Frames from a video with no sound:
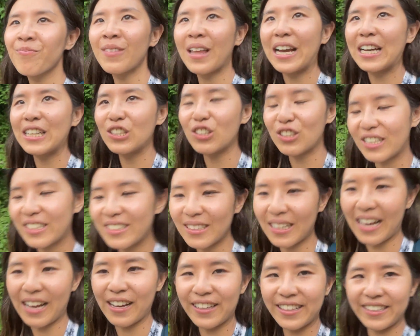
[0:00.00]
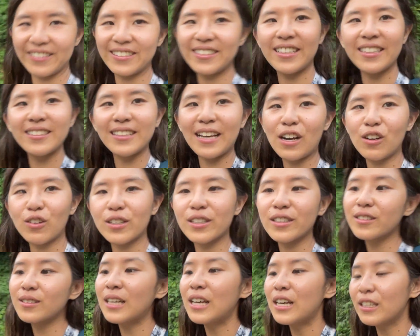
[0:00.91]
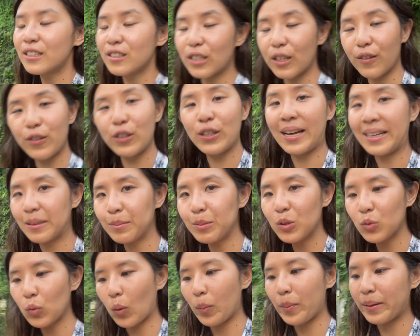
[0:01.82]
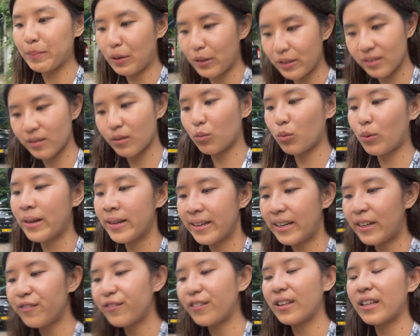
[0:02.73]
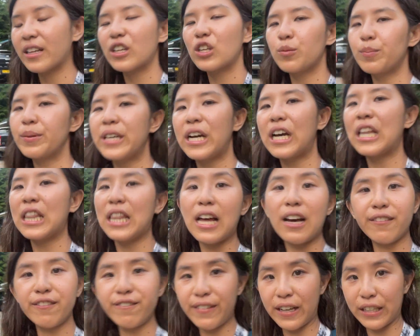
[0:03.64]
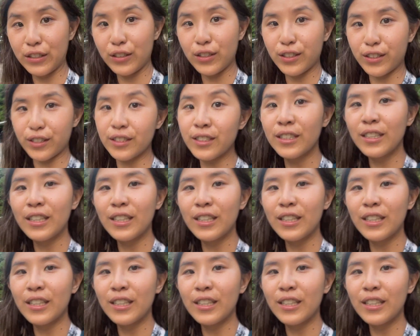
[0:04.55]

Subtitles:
It took us, I think, 6 hours. So if you end up swimming most of the way, I feel like you'll be a lot faster.